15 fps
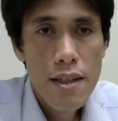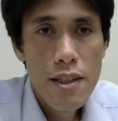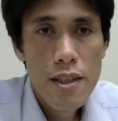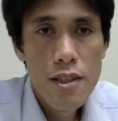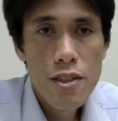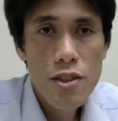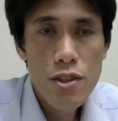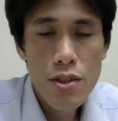
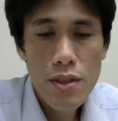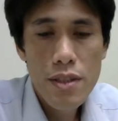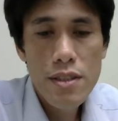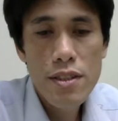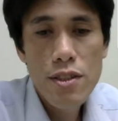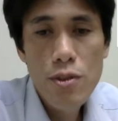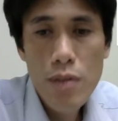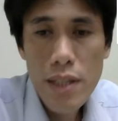so this
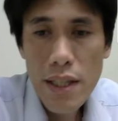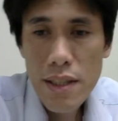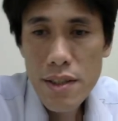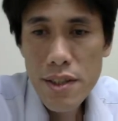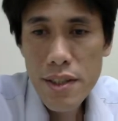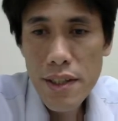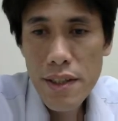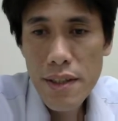is what I
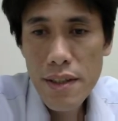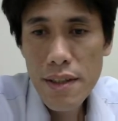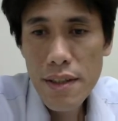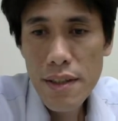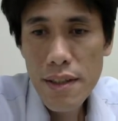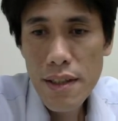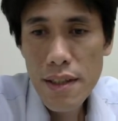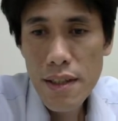shared.
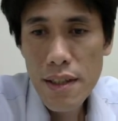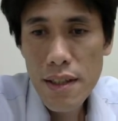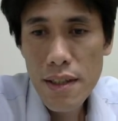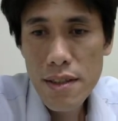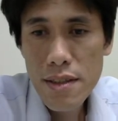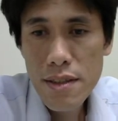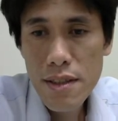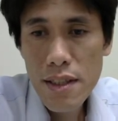I
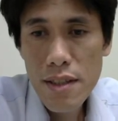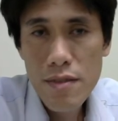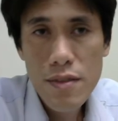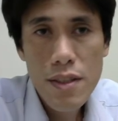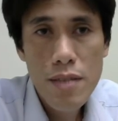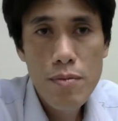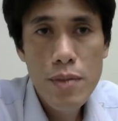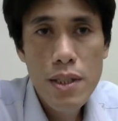still have
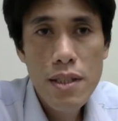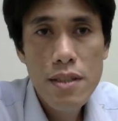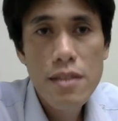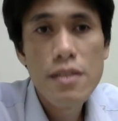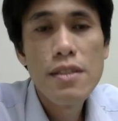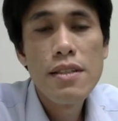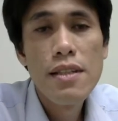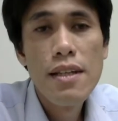some
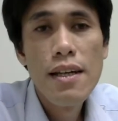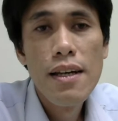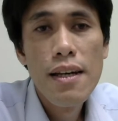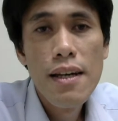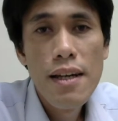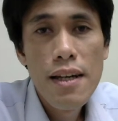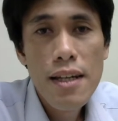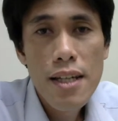minutes.
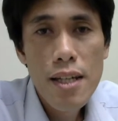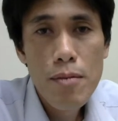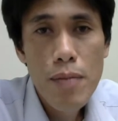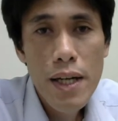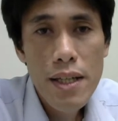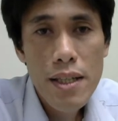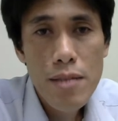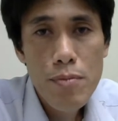The
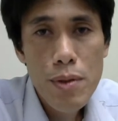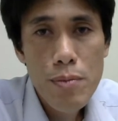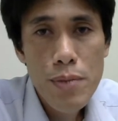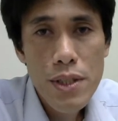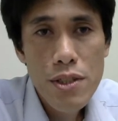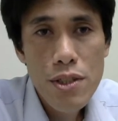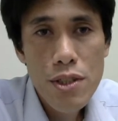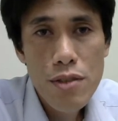buying and
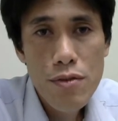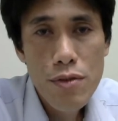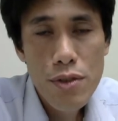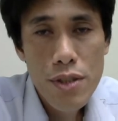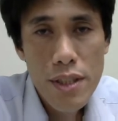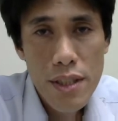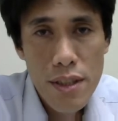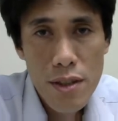preparation of food,
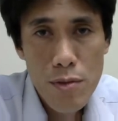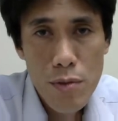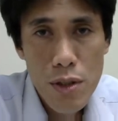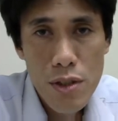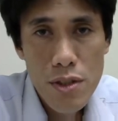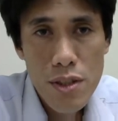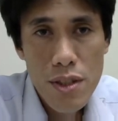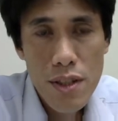reading, of
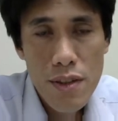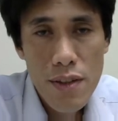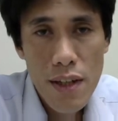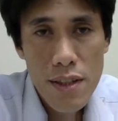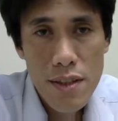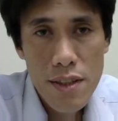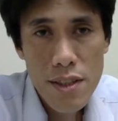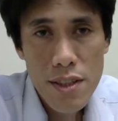clothes, and
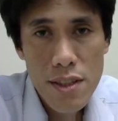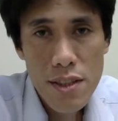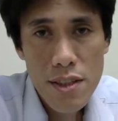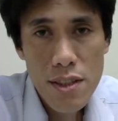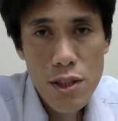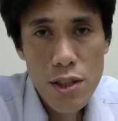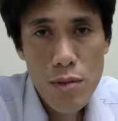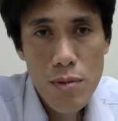other
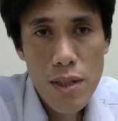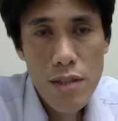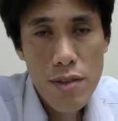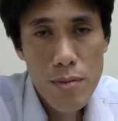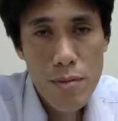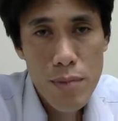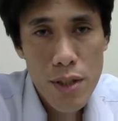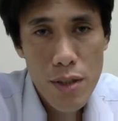necessities of life will
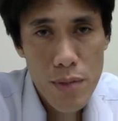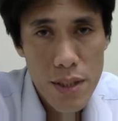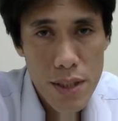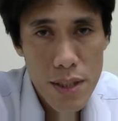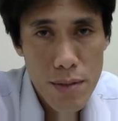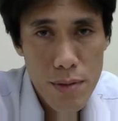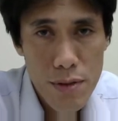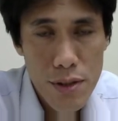be
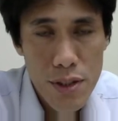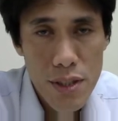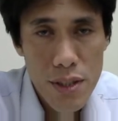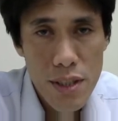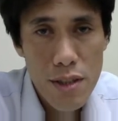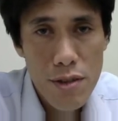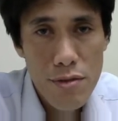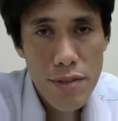completed before
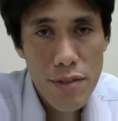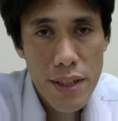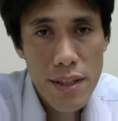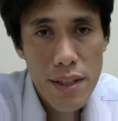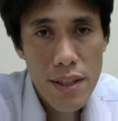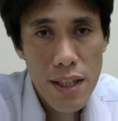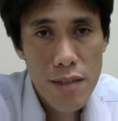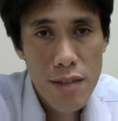Sunday on
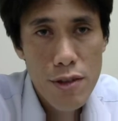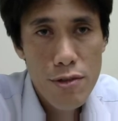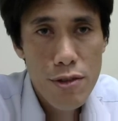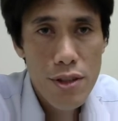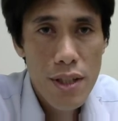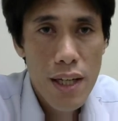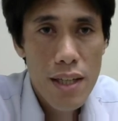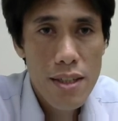Friday. Have we
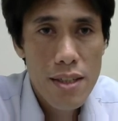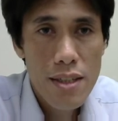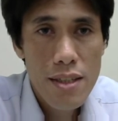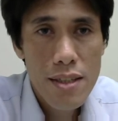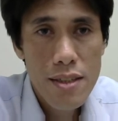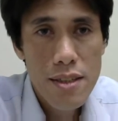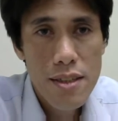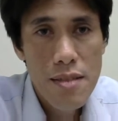forgotten
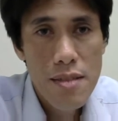this?